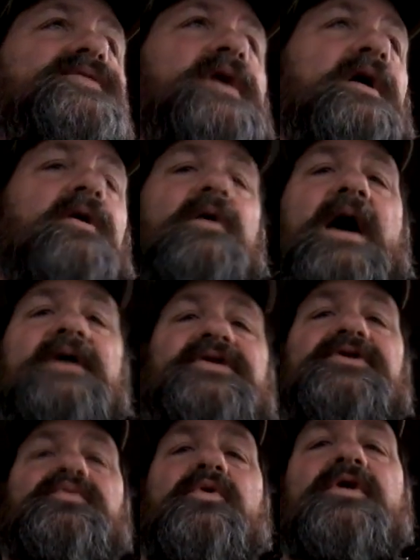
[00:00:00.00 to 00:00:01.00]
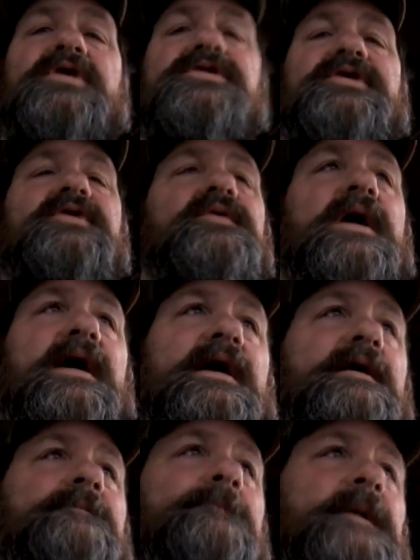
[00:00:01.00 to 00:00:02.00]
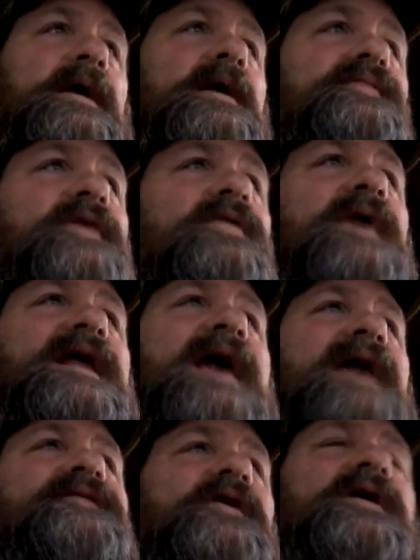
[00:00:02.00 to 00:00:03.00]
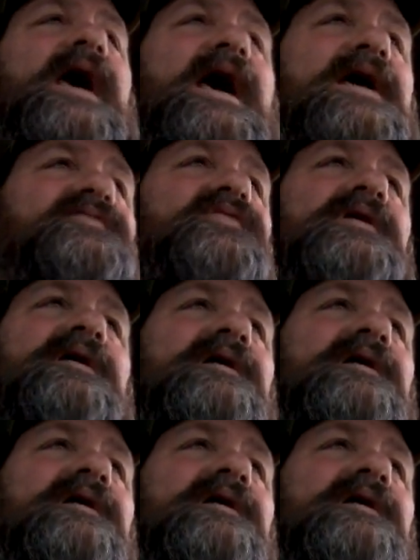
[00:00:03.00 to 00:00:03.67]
So I just wanted to uh, throw that out there, guys.